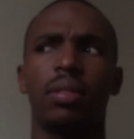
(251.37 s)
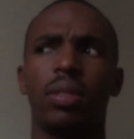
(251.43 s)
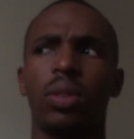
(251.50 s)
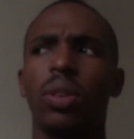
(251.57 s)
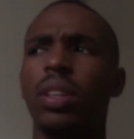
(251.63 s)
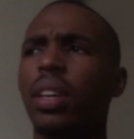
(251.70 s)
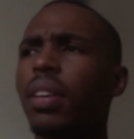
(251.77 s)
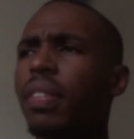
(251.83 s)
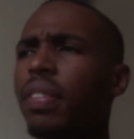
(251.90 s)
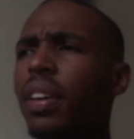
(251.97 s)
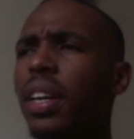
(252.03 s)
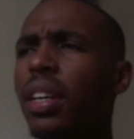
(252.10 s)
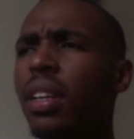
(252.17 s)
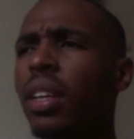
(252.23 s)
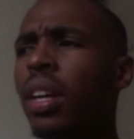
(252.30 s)
Okay,
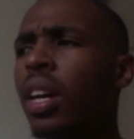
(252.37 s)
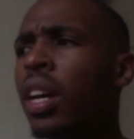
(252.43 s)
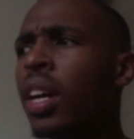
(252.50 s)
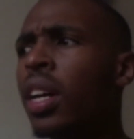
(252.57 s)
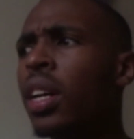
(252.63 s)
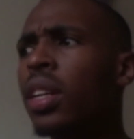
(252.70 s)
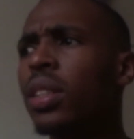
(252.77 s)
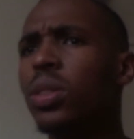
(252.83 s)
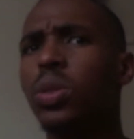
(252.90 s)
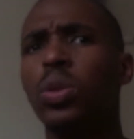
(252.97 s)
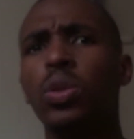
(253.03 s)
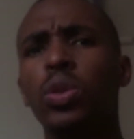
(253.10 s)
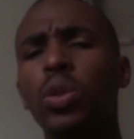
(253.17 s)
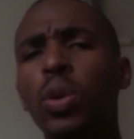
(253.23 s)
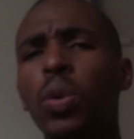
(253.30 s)
fine. So,
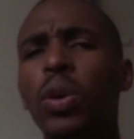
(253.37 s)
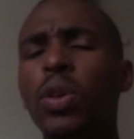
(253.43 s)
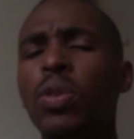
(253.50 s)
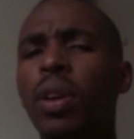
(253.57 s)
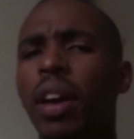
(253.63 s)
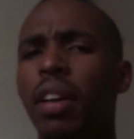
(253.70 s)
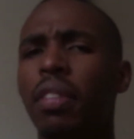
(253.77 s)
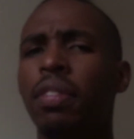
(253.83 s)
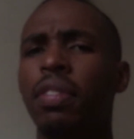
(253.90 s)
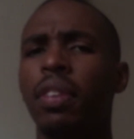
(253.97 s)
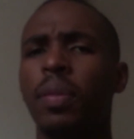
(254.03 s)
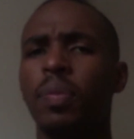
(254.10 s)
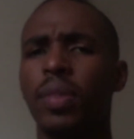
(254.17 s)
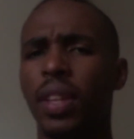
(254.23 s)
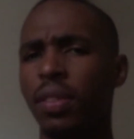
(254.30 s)
you know, when you have
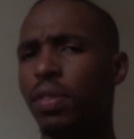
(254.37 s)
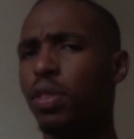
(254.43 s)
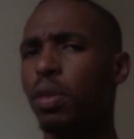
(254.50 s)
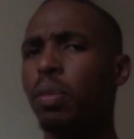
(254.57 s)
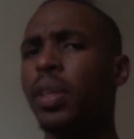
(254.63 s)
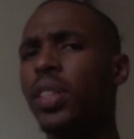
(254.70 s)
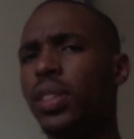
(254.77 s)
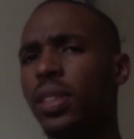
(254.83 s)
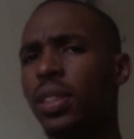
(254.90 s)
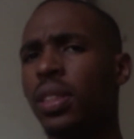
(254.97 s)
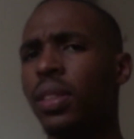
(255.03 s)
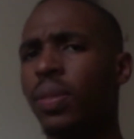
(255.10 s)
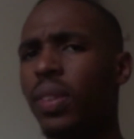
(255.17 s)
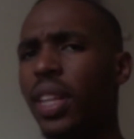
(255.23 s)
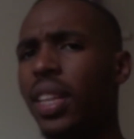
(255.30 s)
information
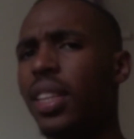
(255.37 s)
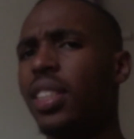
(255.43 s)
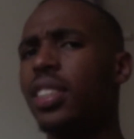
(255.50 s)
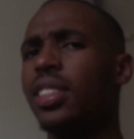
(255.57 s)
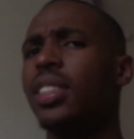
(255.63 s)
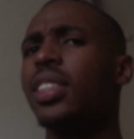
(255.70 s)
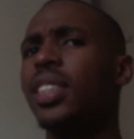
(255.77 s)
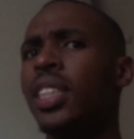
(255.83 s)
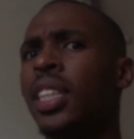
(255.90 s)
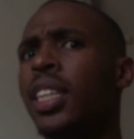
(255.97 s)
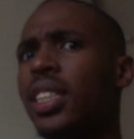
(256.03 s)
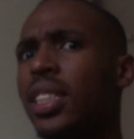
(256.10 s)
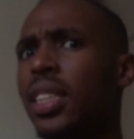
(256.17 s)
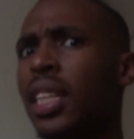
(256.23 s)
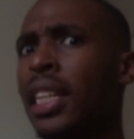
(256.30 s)
and there's a certain
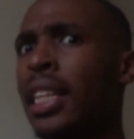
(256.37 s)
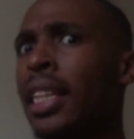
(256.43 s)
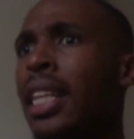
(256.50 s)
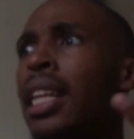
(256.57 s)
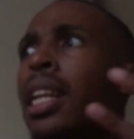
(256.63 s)
history and they